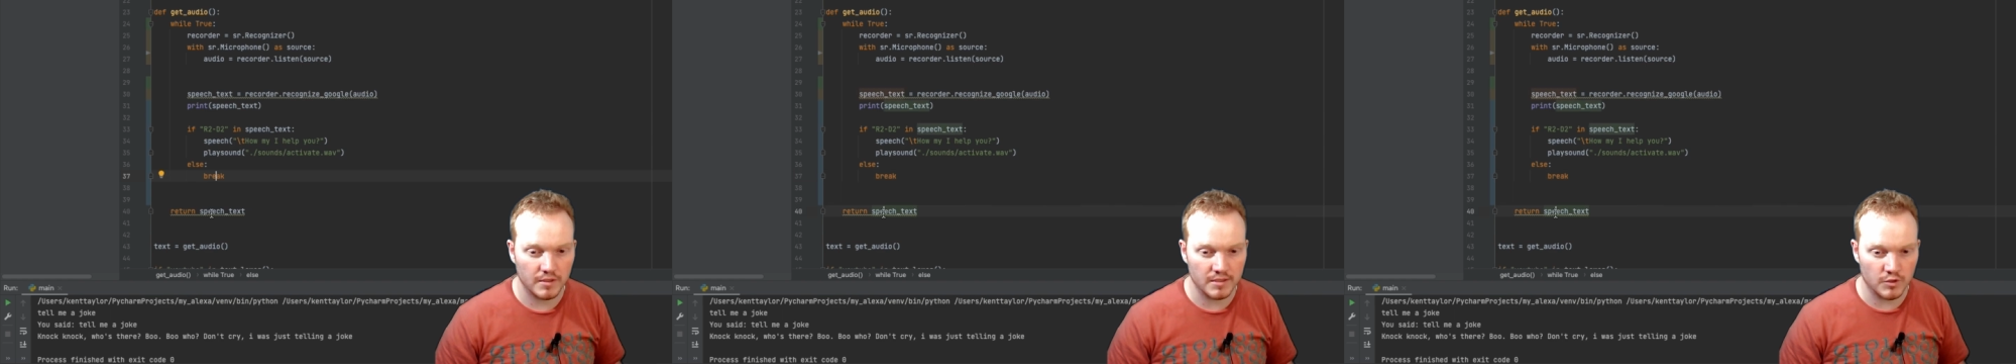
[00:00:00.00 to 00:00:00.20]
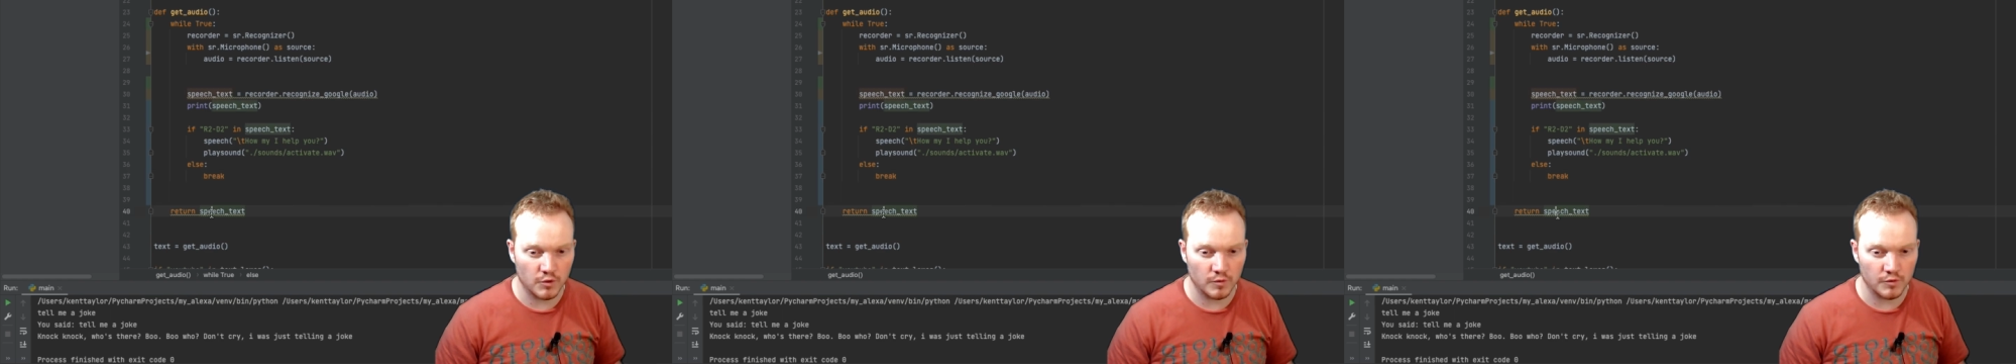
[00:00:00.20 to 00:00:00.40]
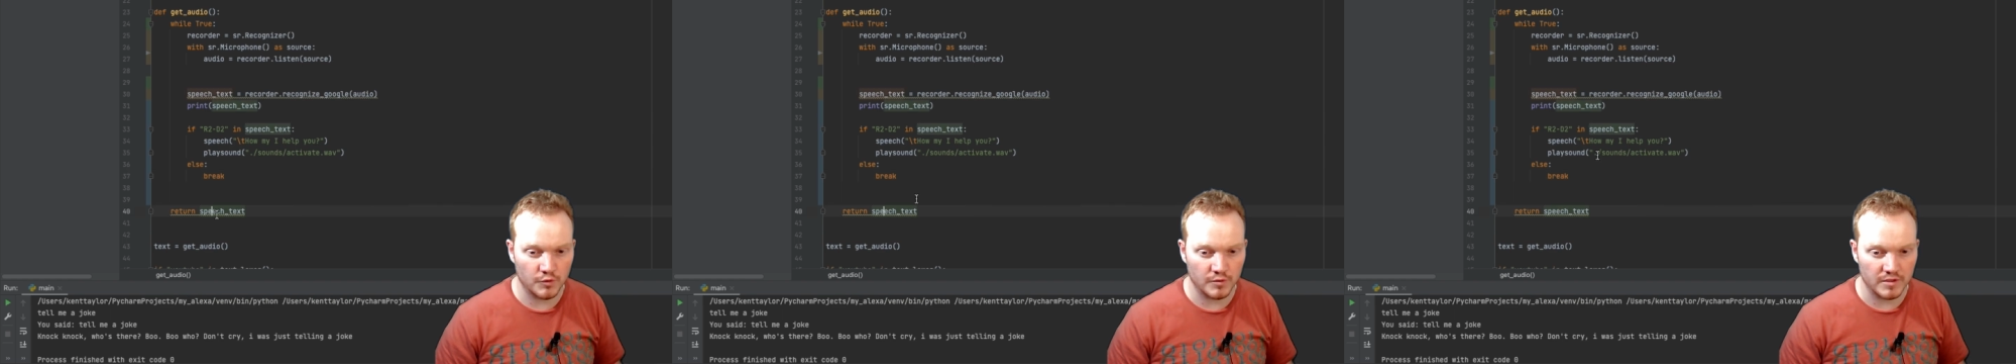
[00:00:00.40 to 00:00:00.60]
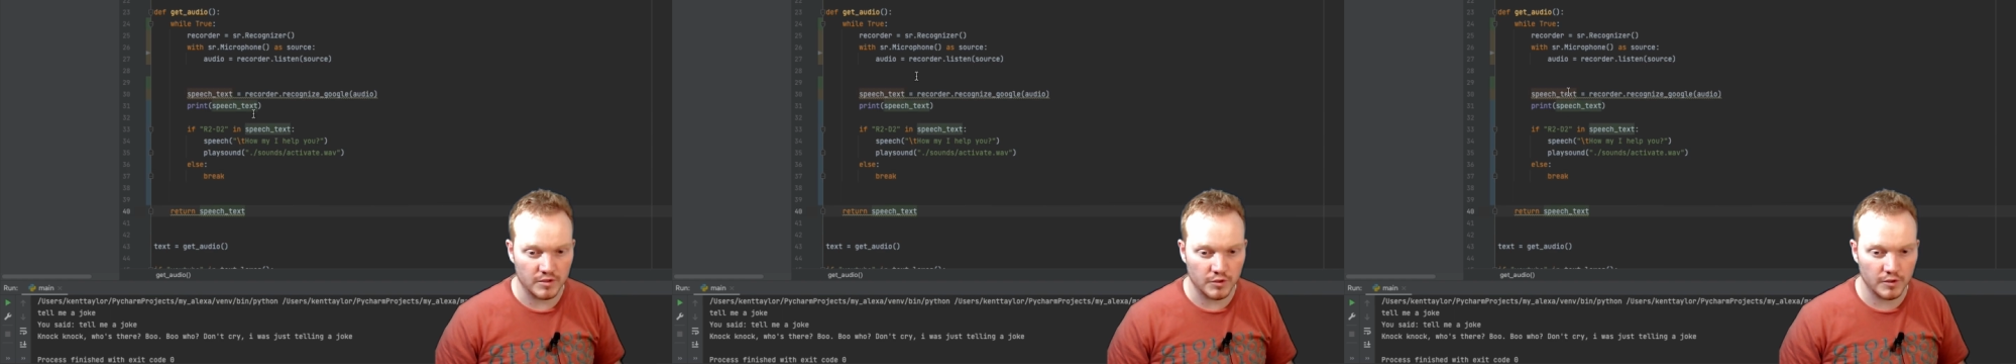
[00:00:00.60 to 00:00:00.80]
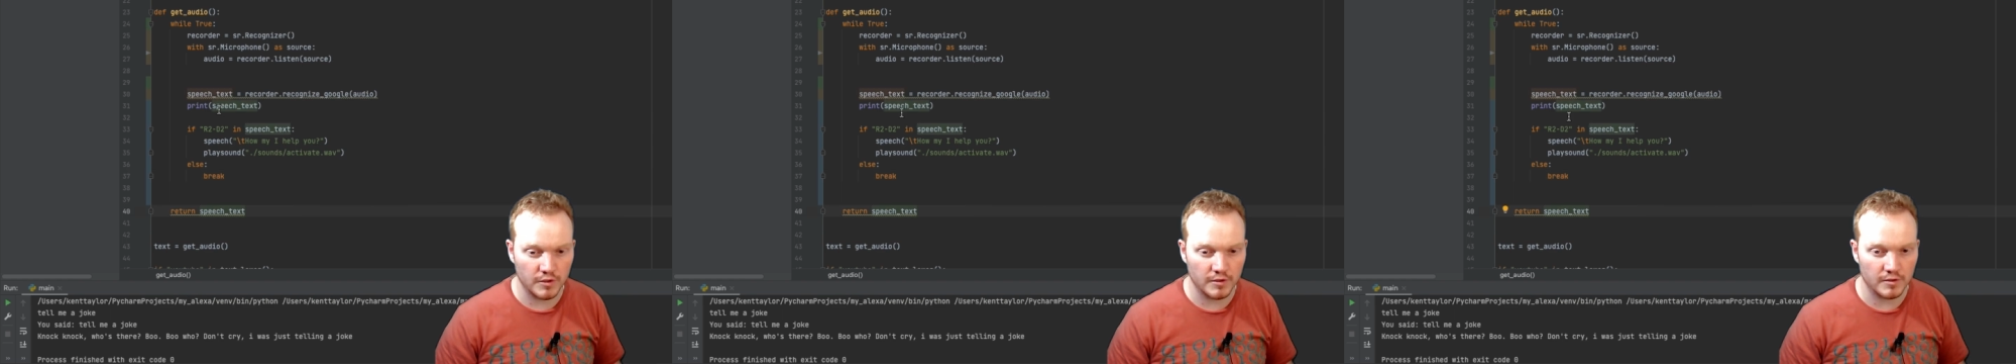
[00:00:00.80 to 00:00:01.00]
It's going to
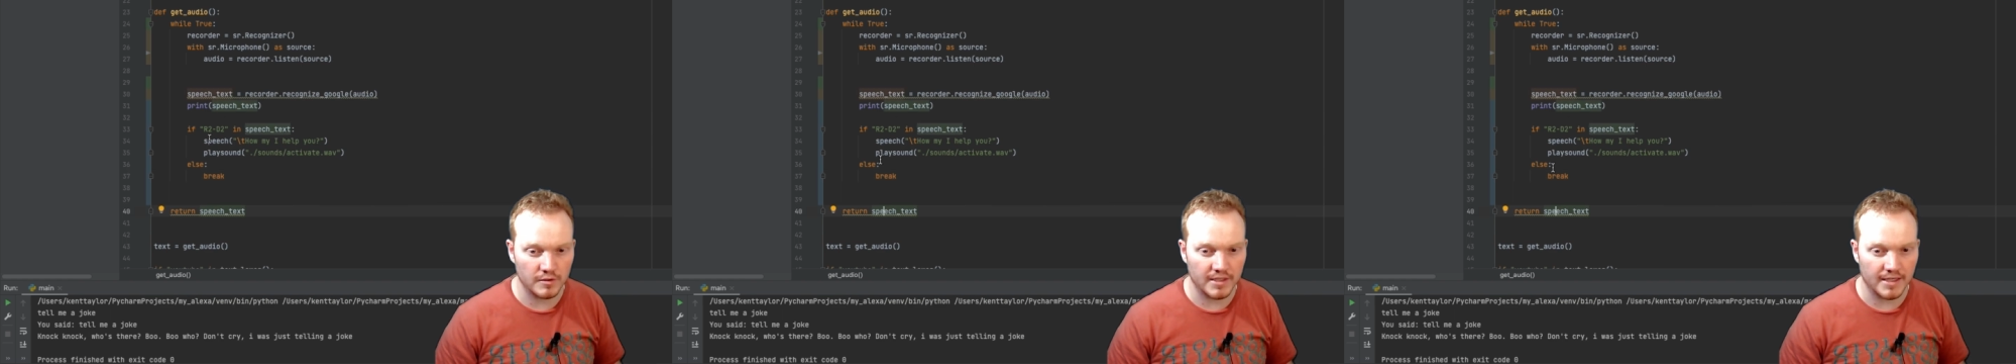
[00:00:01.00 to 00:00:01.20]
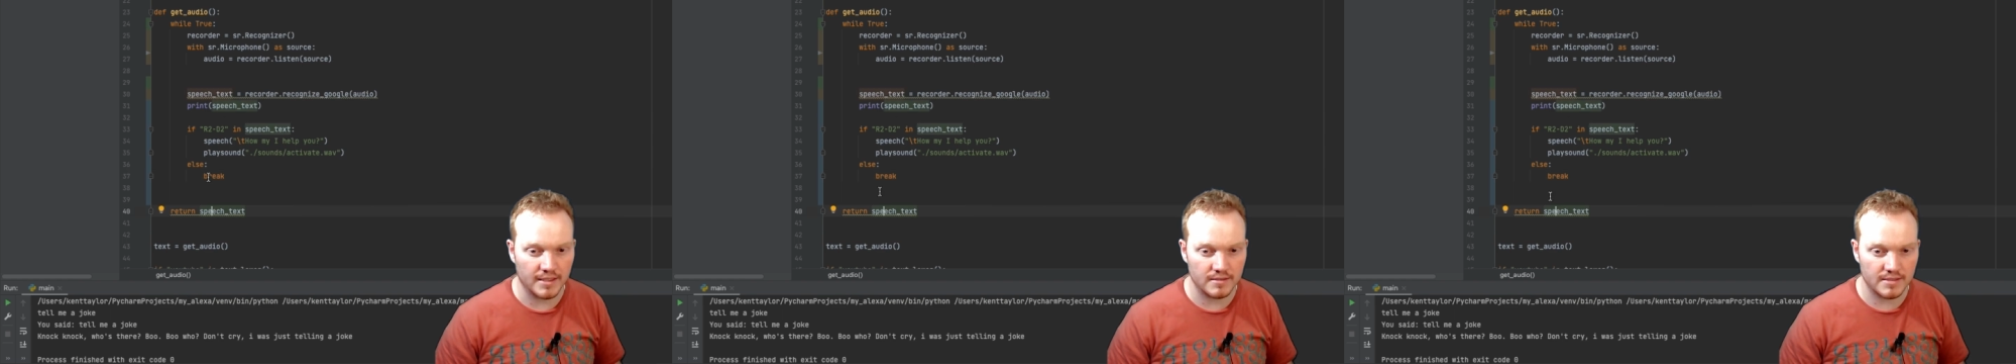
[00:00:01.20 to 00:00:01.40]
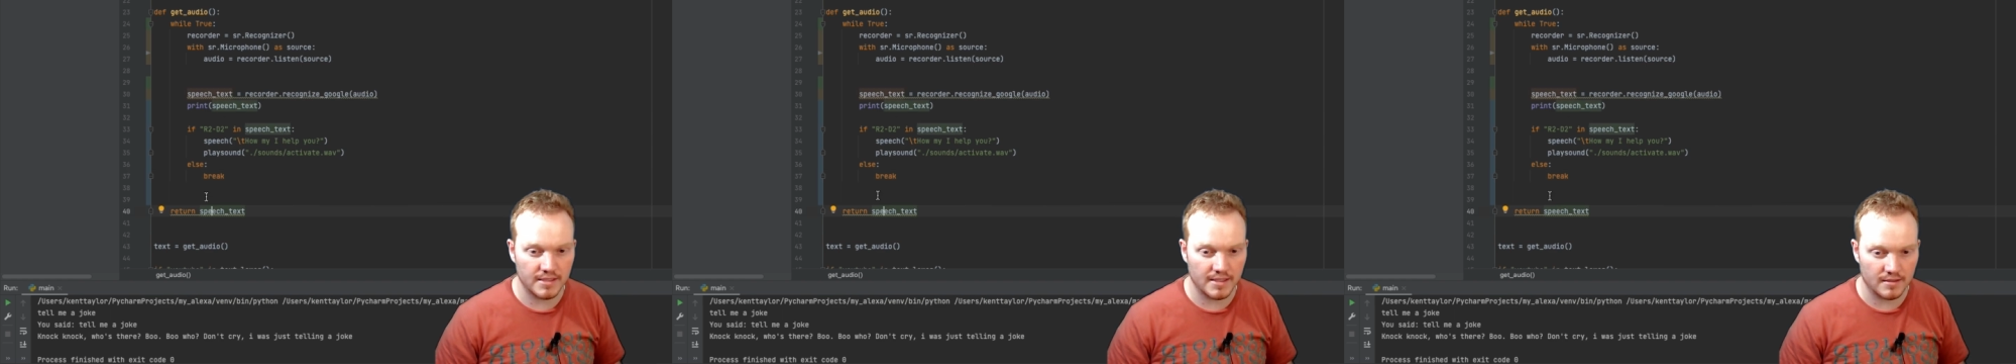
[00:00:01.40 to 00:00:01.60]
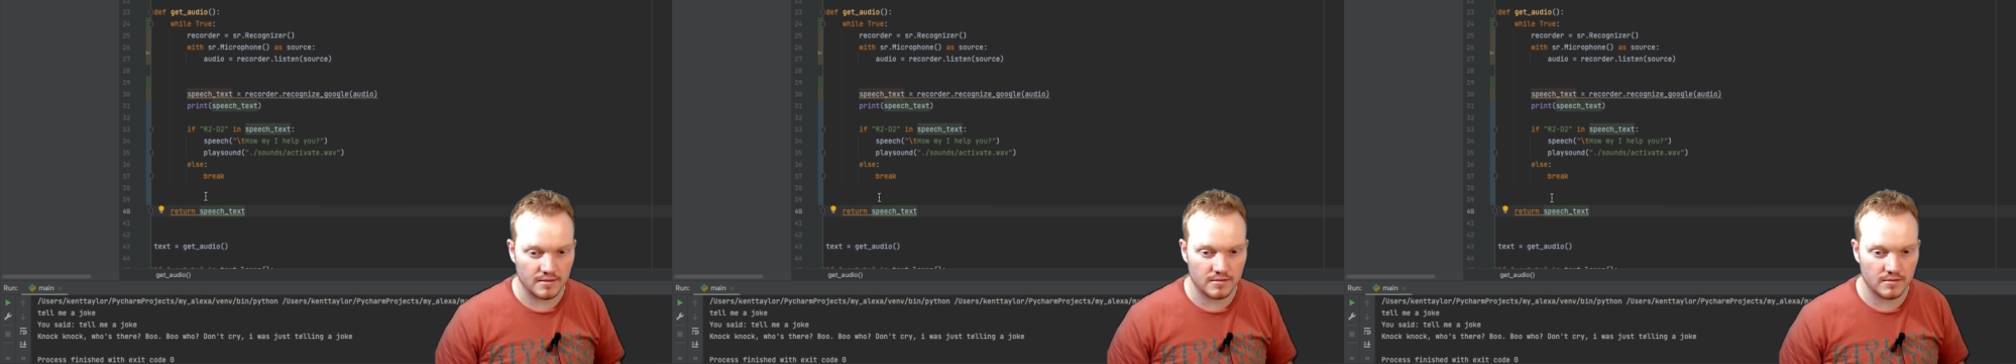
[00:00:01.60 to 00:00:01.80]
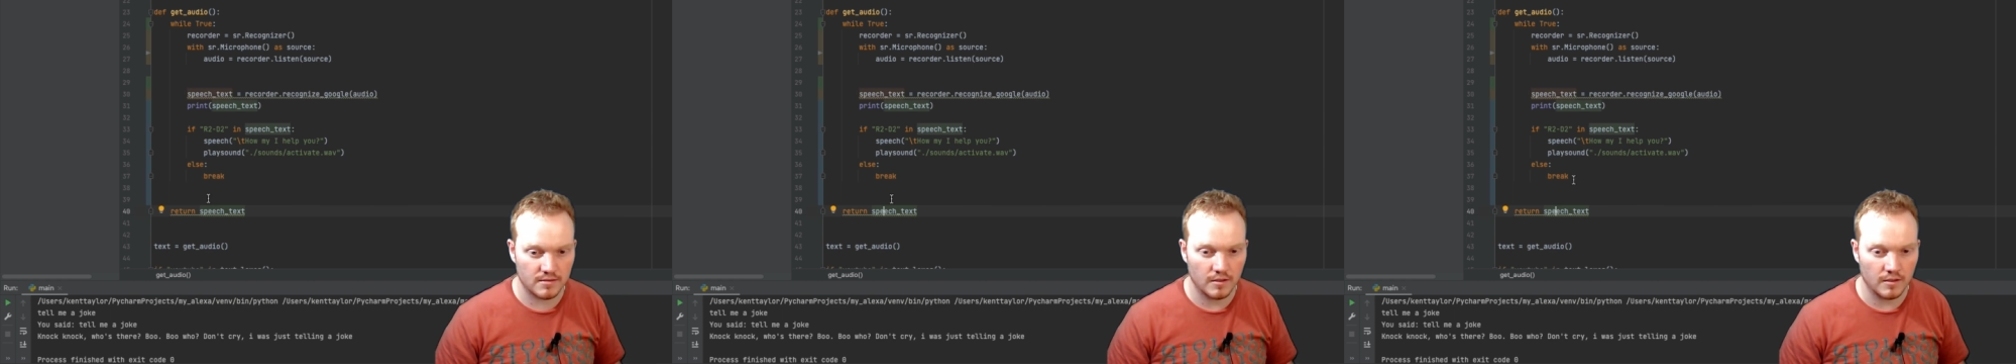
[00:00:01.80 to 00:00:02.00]
return that
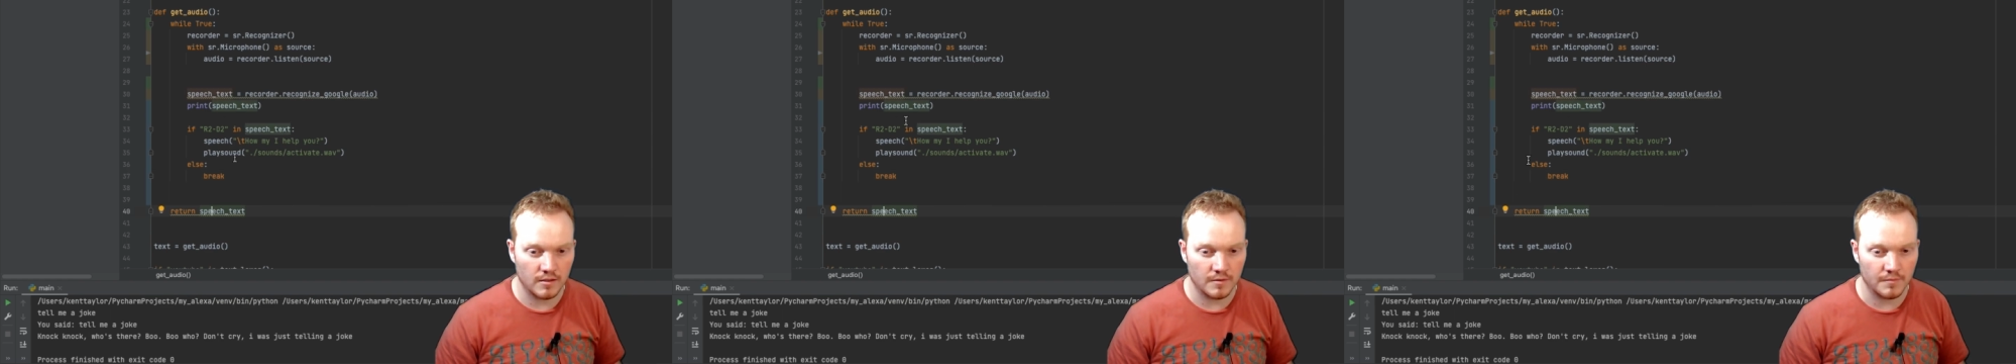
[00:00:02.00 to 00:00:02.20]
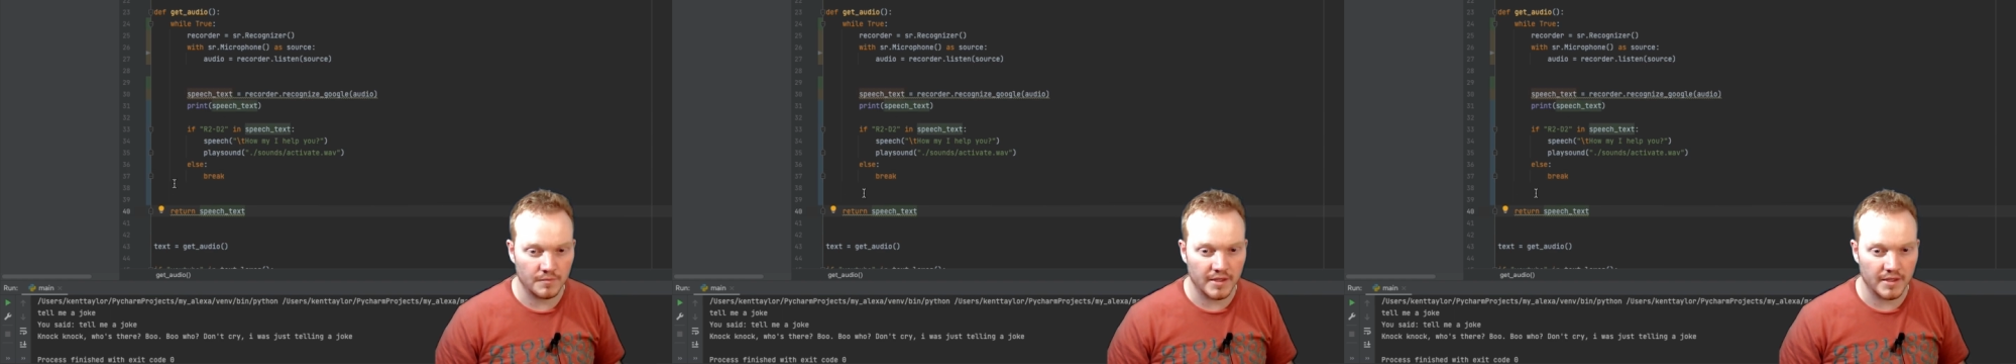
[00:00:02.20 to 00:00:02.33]
text um,